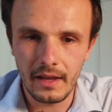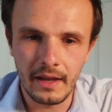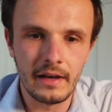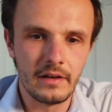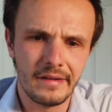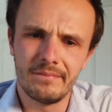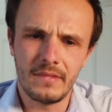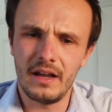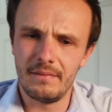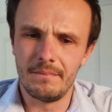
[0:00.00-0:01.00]
and
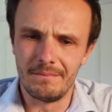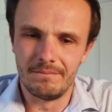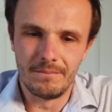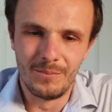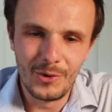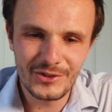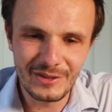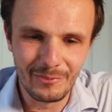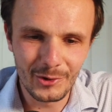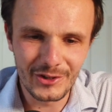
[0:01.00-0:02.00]

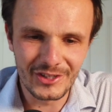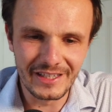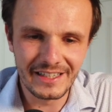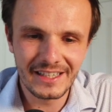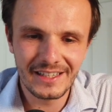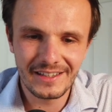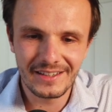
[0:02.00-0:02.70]
most importantly,